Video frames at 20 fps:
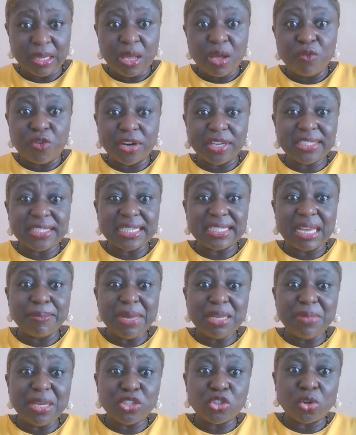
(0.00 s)
For instance, I
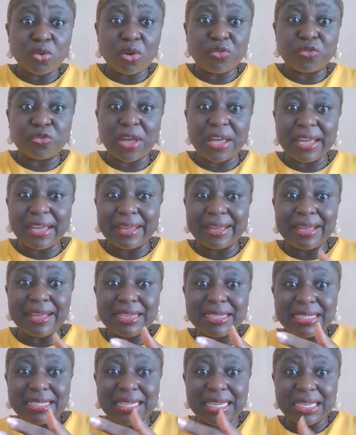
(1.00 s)
made mention of
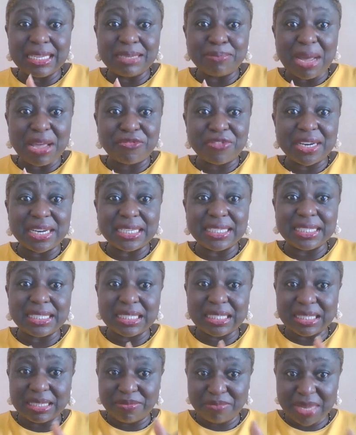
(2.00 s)
my friend that is
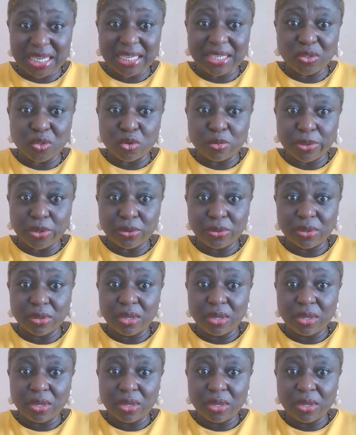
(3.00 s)
making zobo.